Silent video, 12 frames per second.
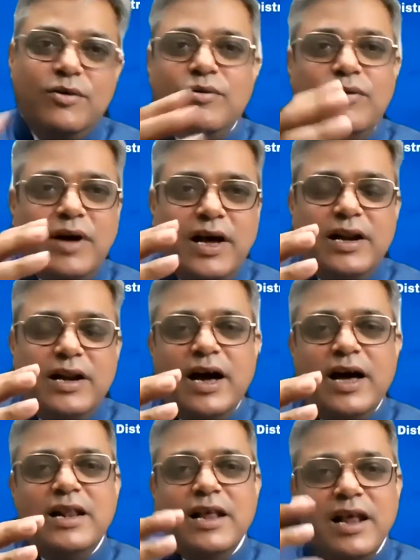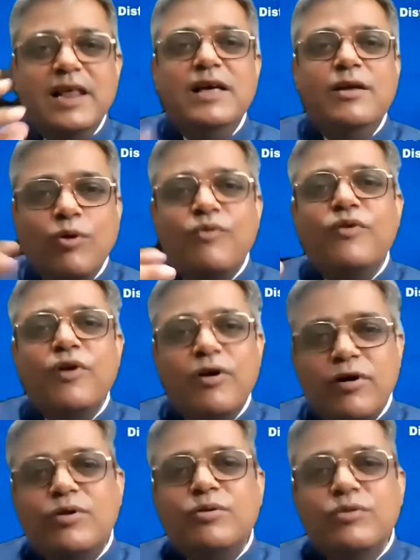And I really look forward
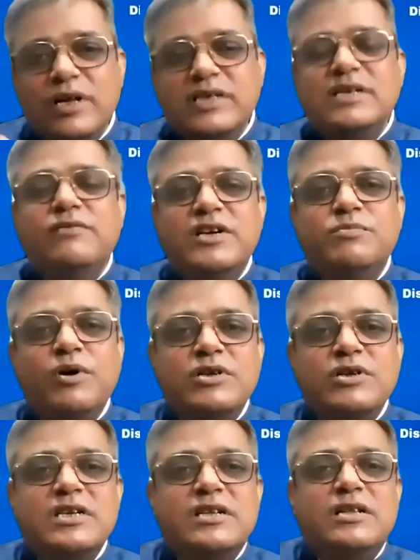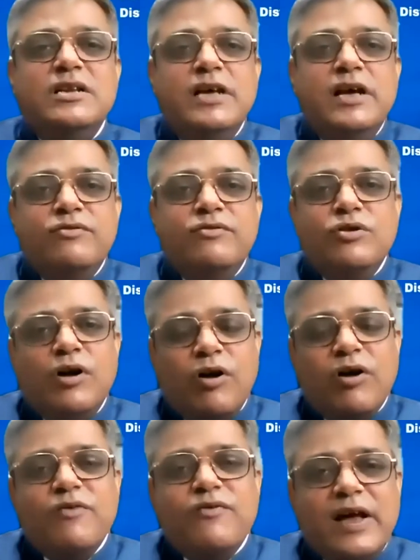to these events because it gives you a lot
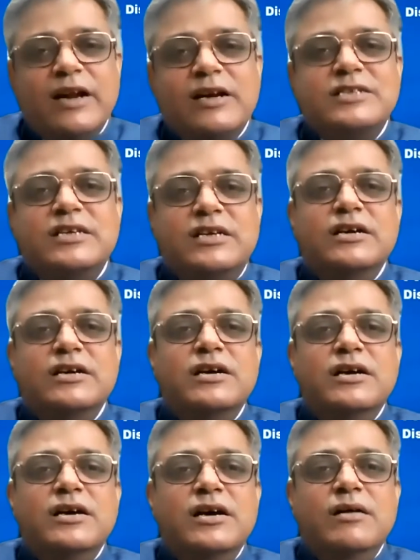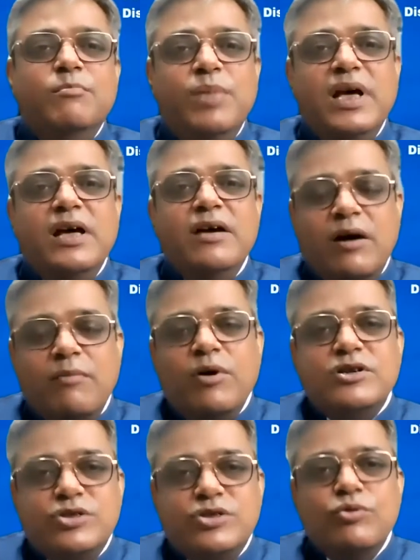of energy. Being
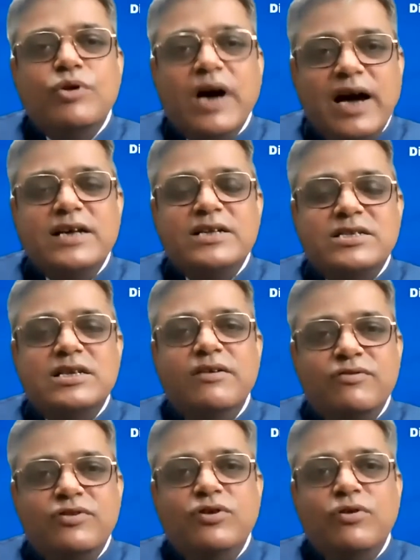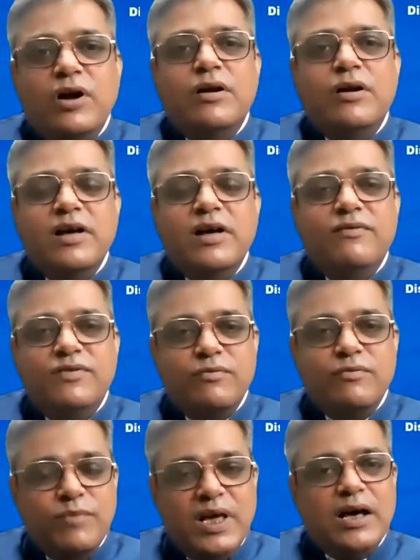amongst you guys gives
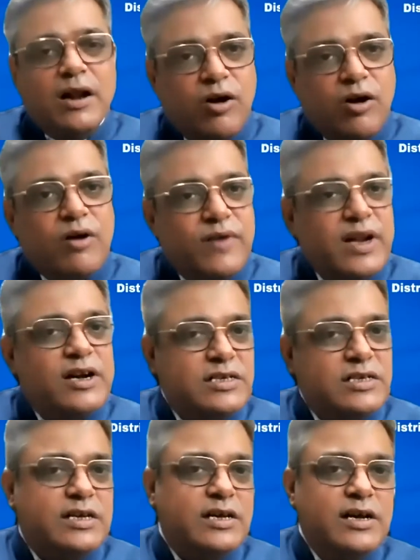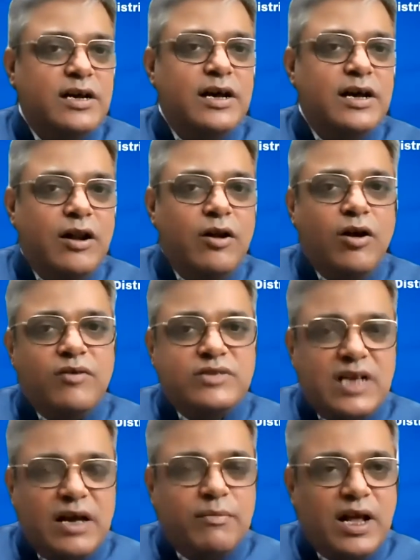me a lot of energy, a lot of
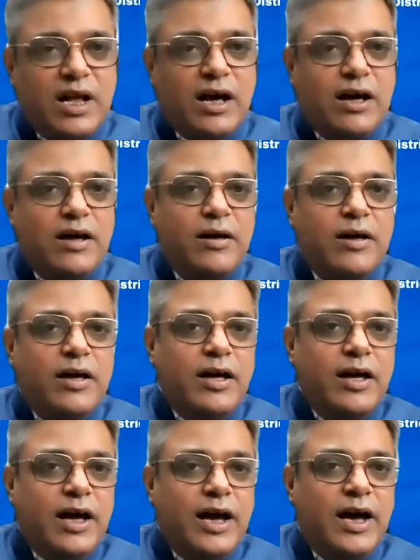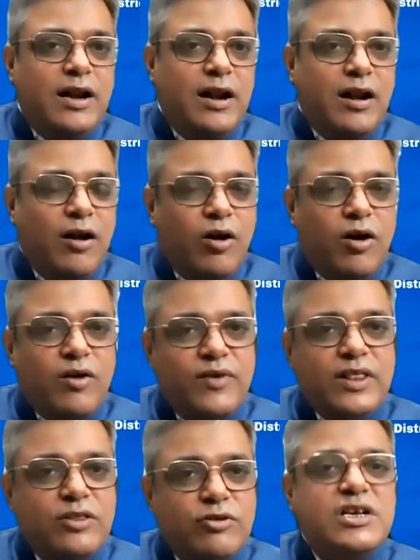stamina, and a lot of
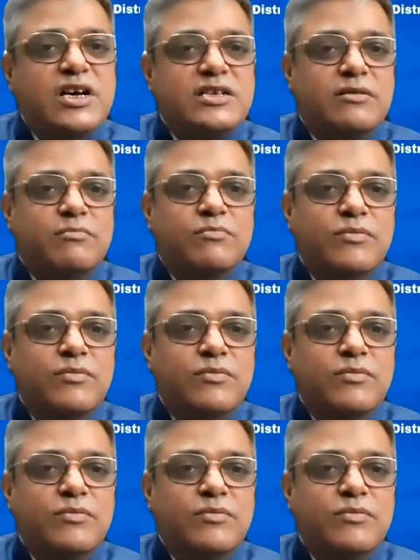enthusiasm.